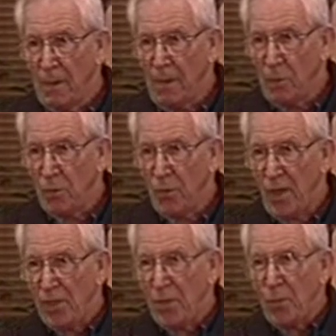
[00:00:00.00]
and we
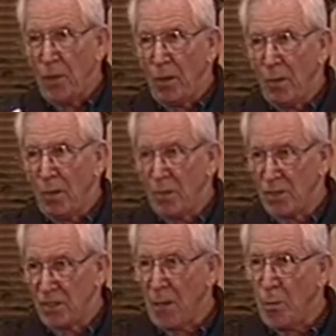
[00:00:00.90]
face the problems,
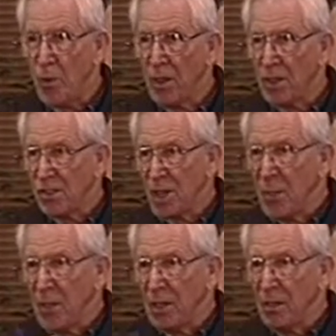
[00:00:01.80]
somewhere,
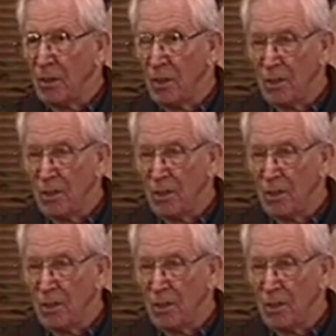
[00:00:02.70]
somehow,